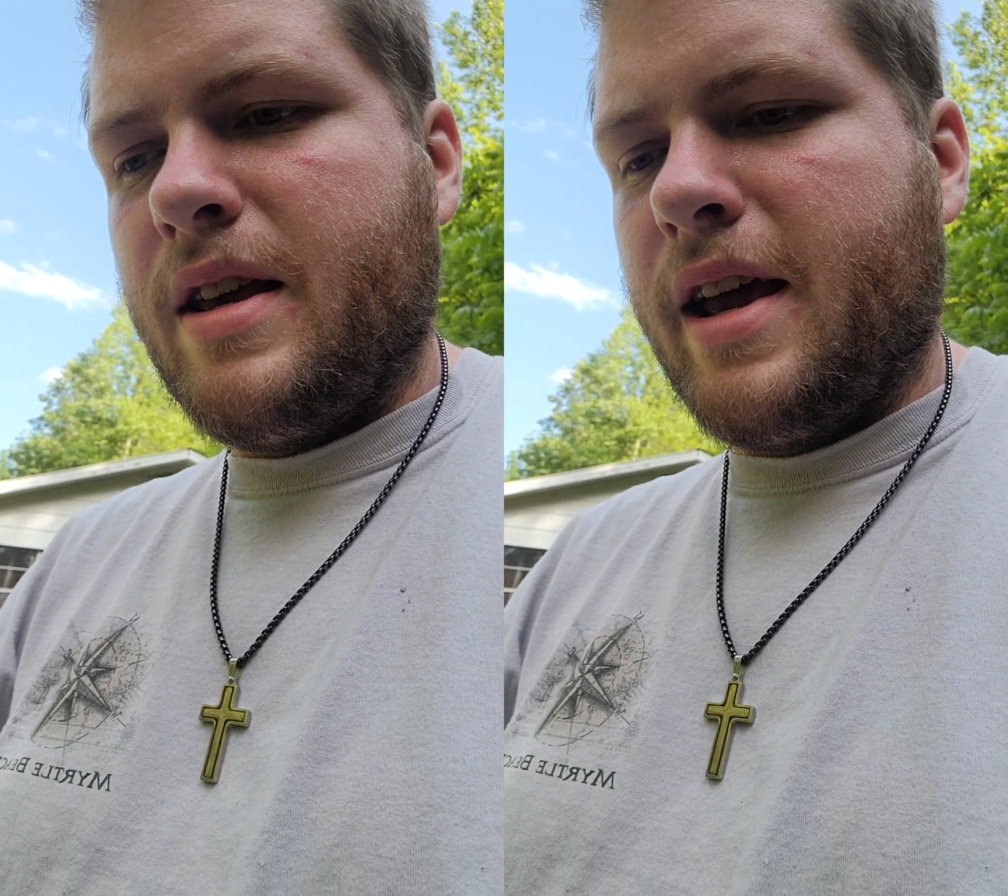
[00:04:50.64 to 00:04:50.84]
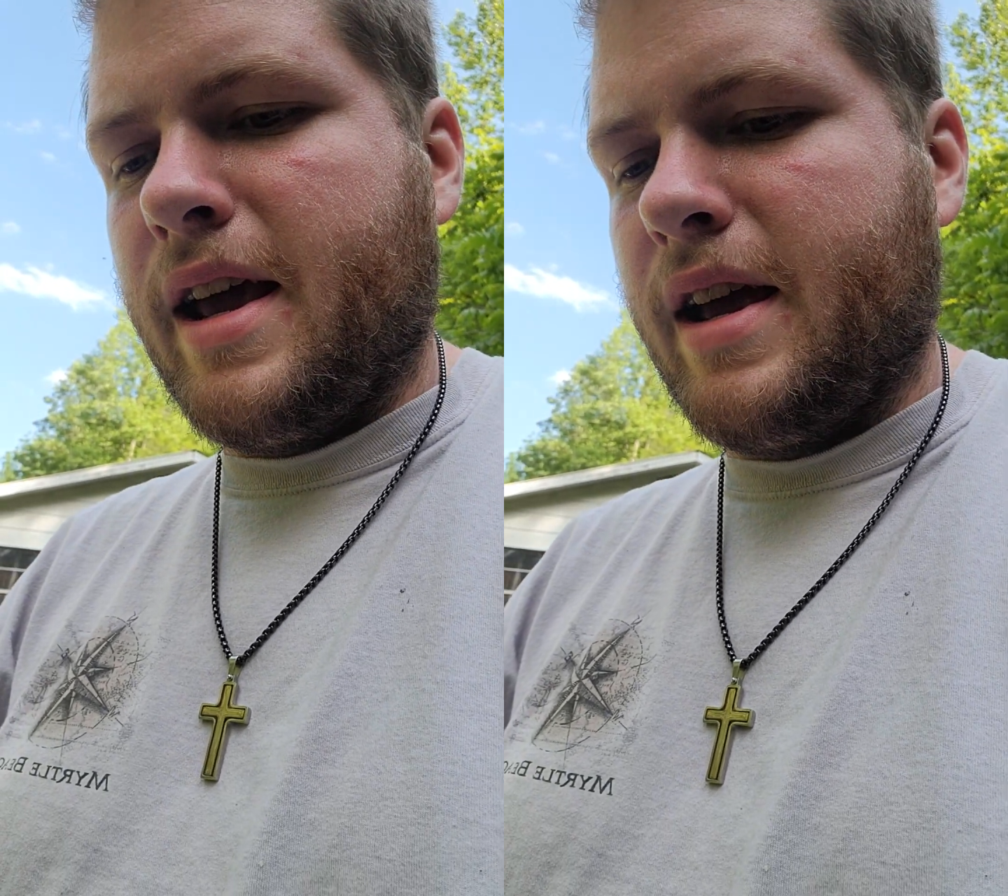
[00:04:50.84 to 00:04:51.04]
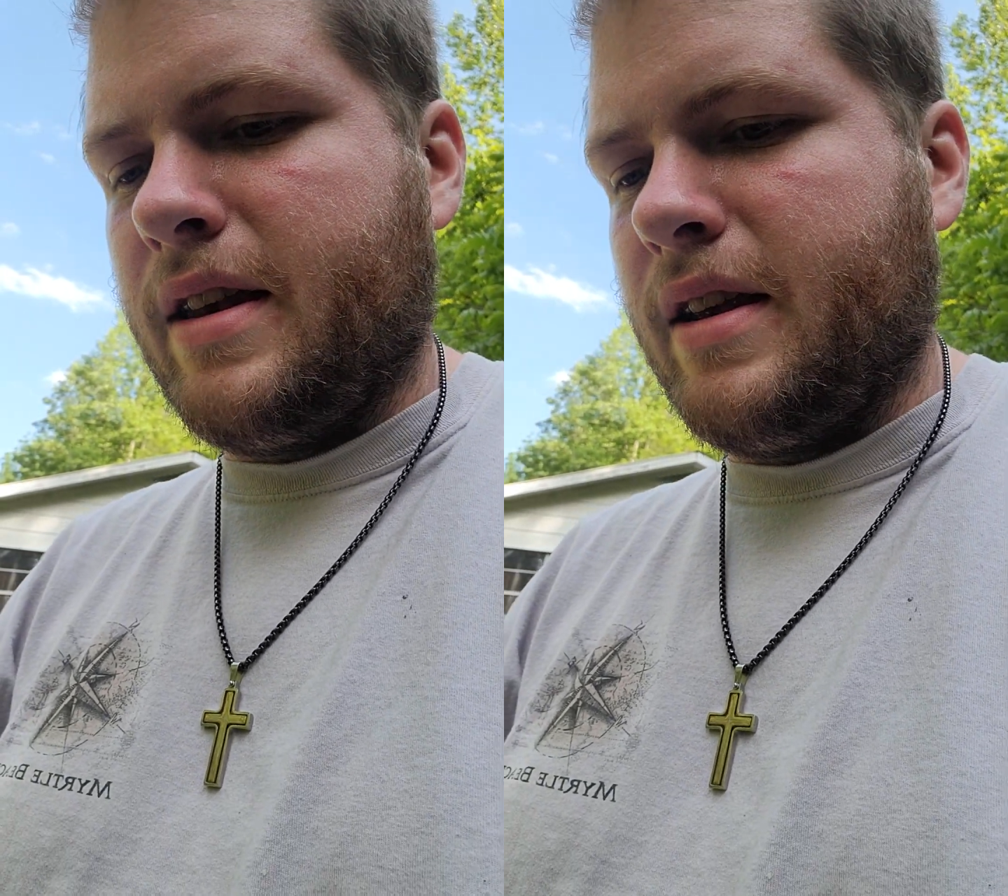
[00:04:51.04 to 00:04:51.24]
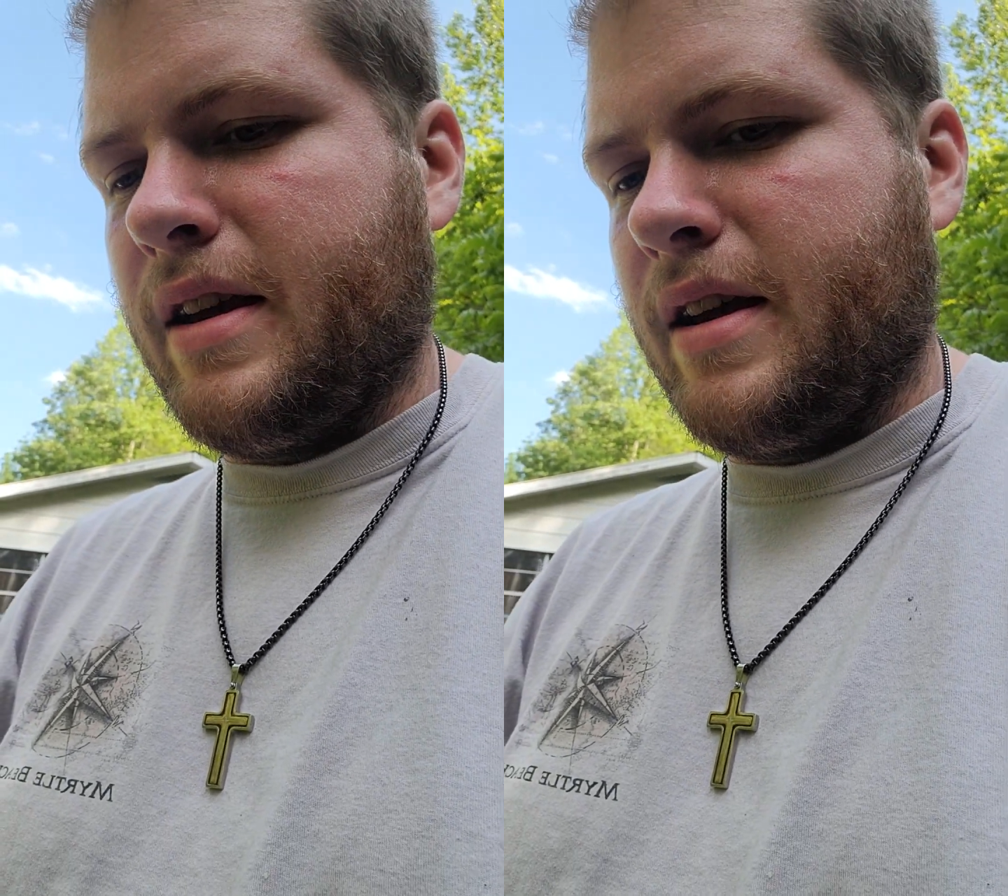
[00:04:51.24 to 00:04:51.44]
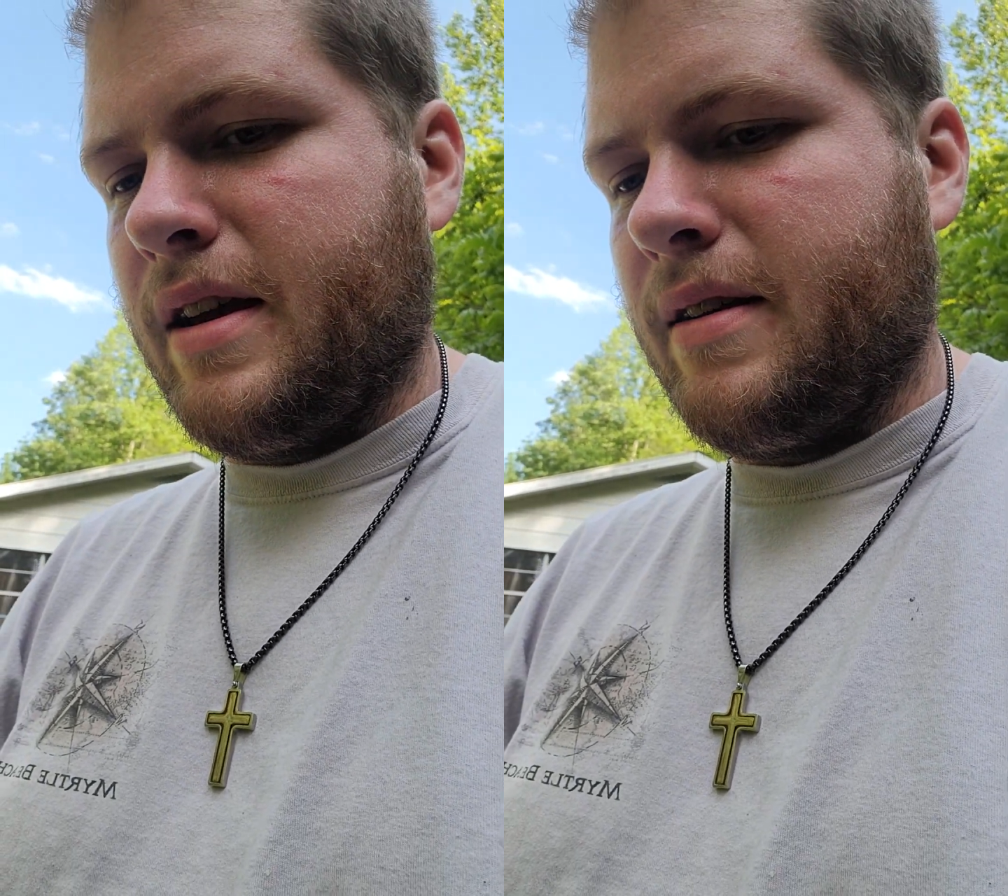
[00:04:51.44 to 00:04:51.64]
and
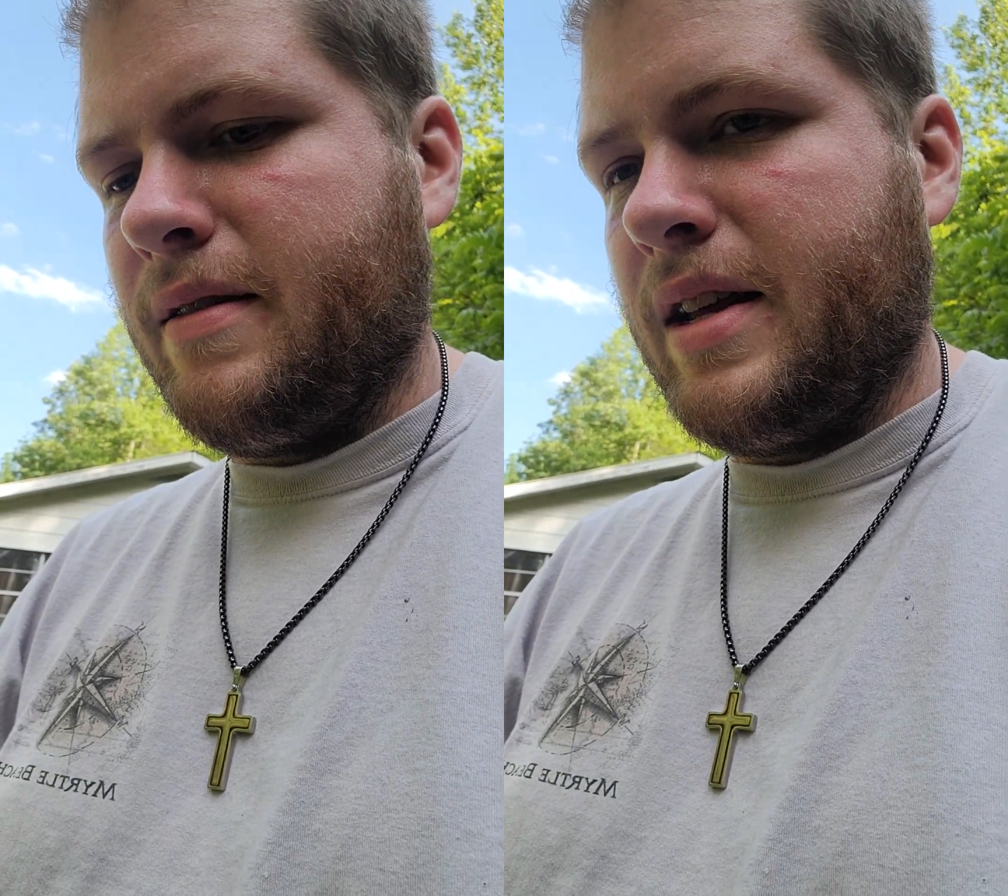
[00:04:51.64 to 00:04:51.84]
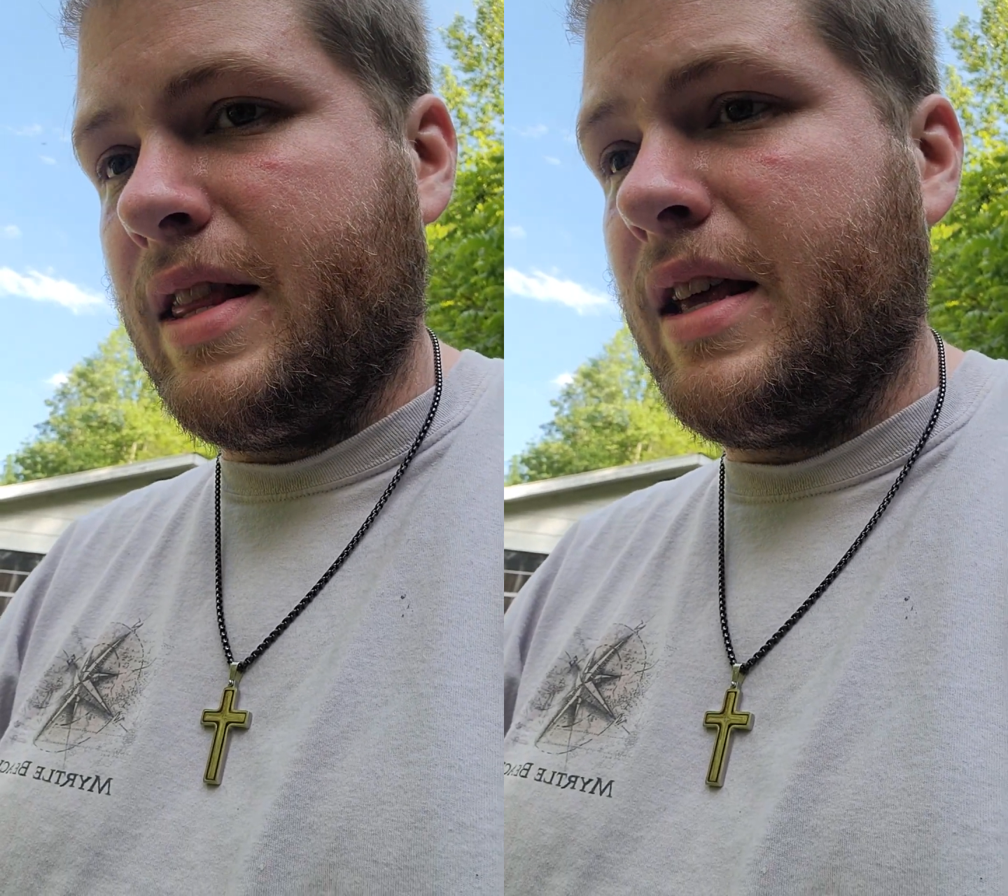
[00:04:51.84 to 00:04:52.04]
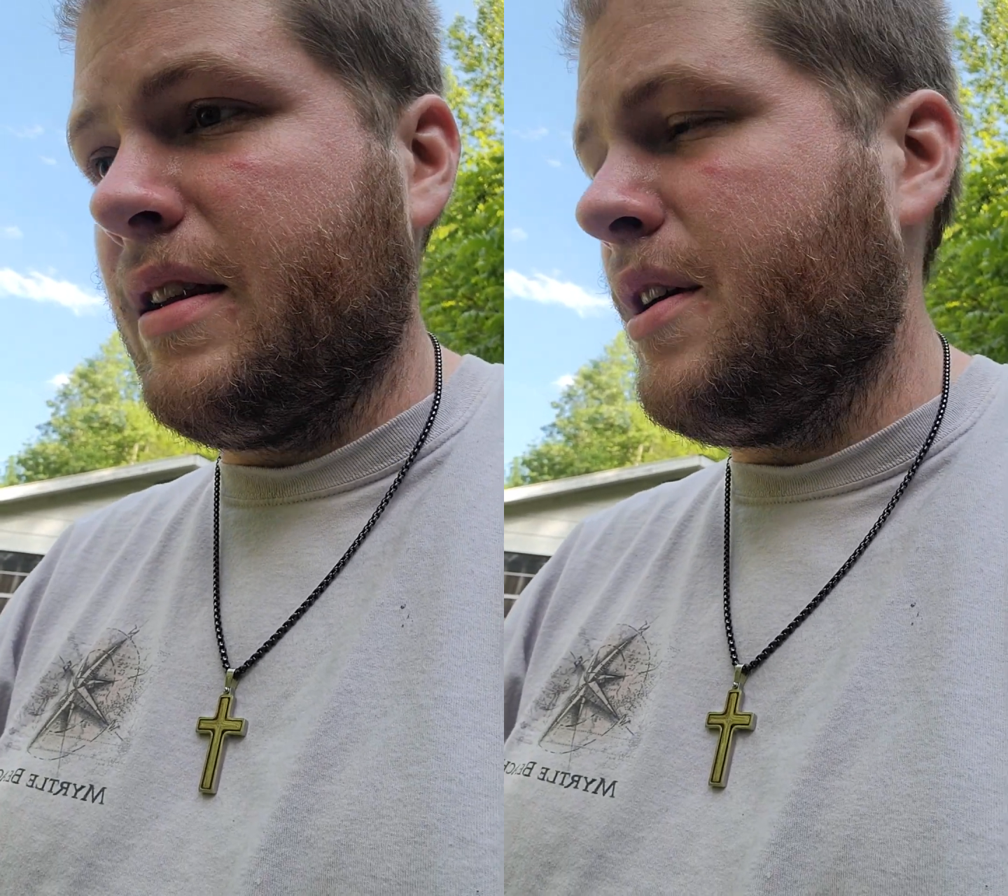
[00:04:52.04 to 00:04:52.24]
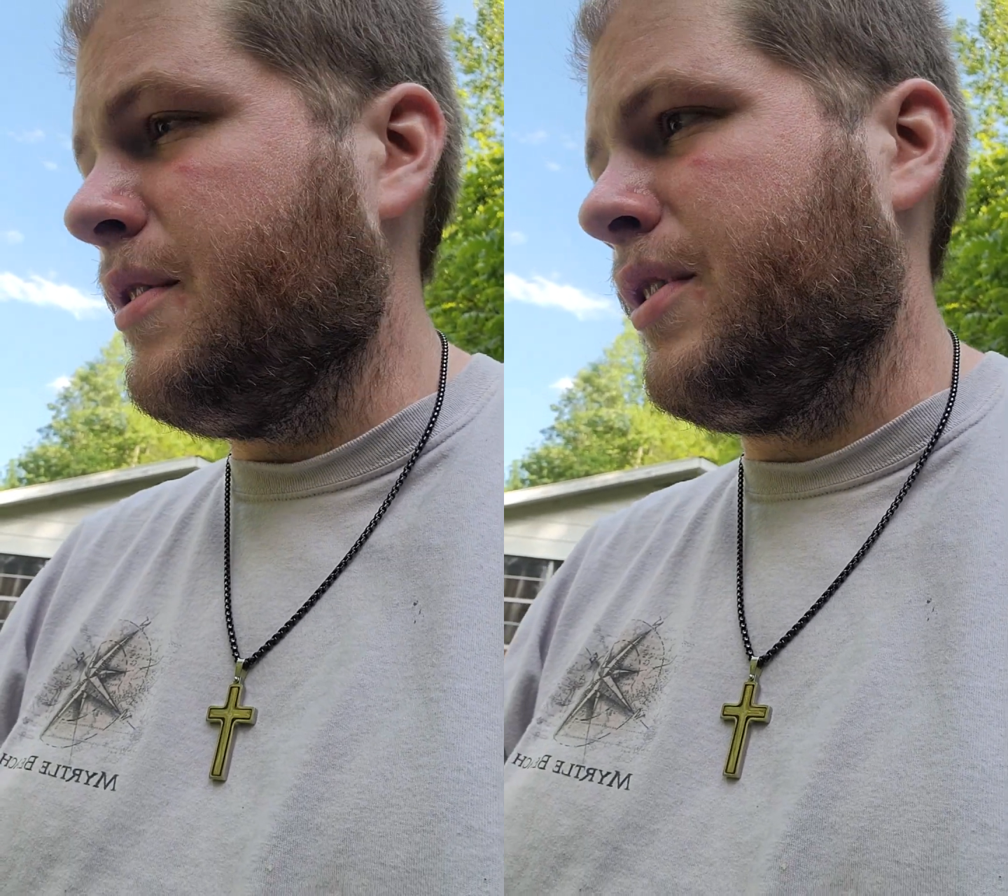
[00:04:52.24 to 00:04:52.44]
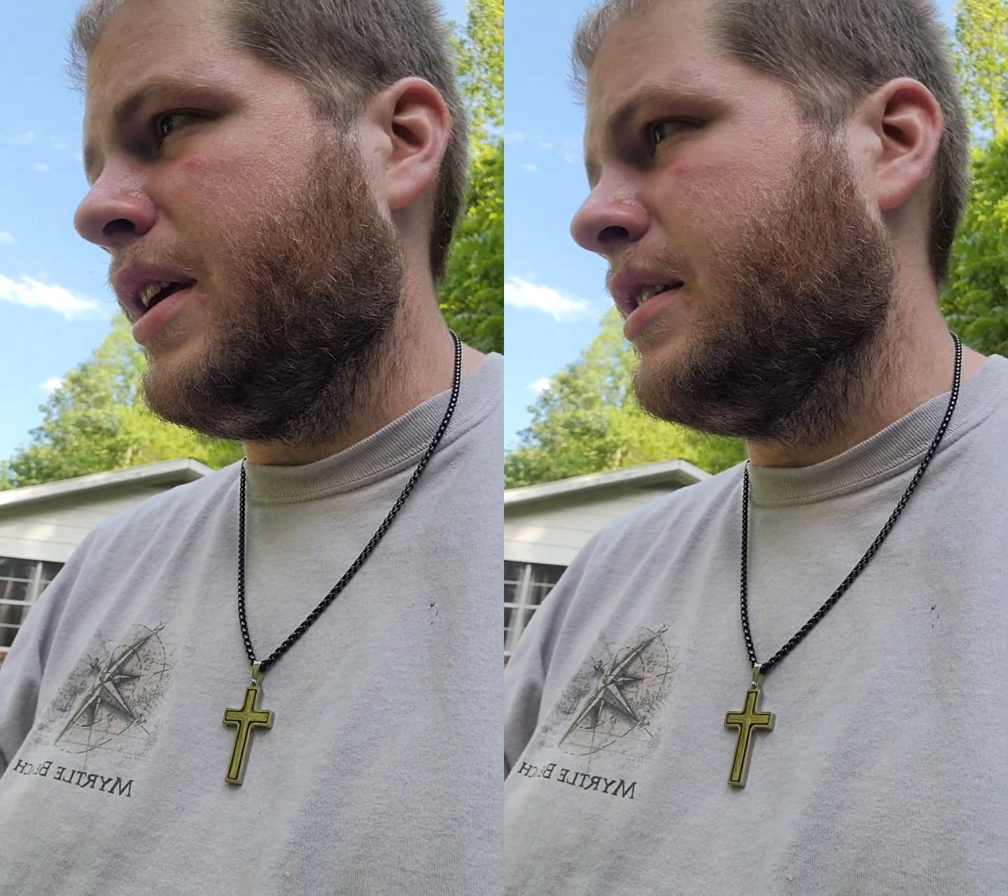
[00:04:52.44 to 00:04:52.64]
then other
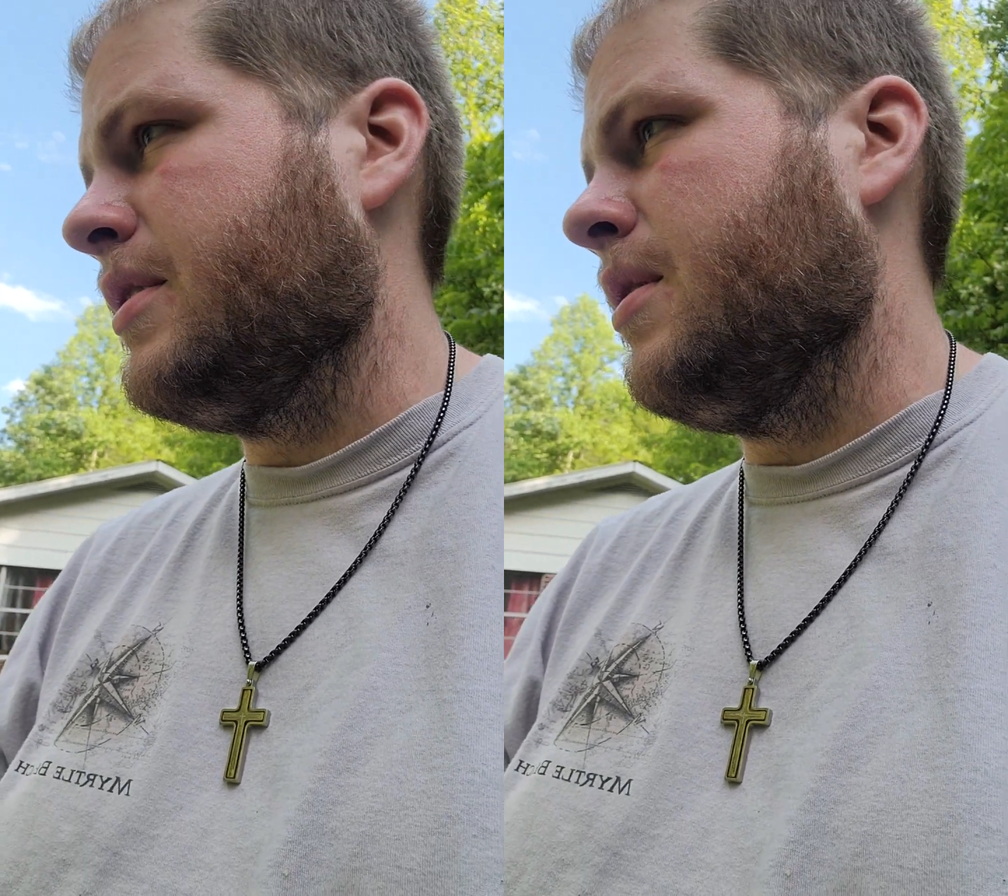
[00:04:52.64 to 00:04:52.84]
things too.